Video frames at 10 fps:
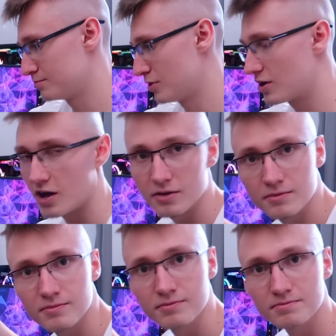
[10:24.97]
put it on.
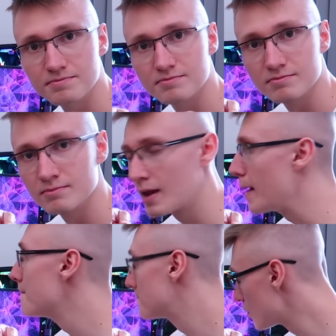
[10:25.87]

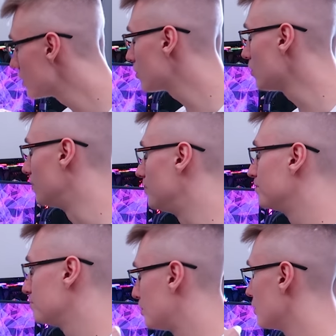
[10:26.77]
Pretty cool,
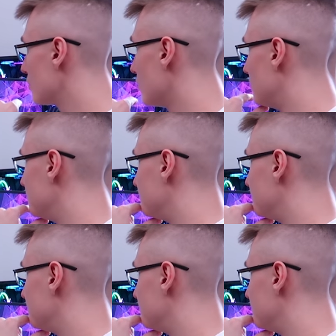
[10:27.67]
pretty cool.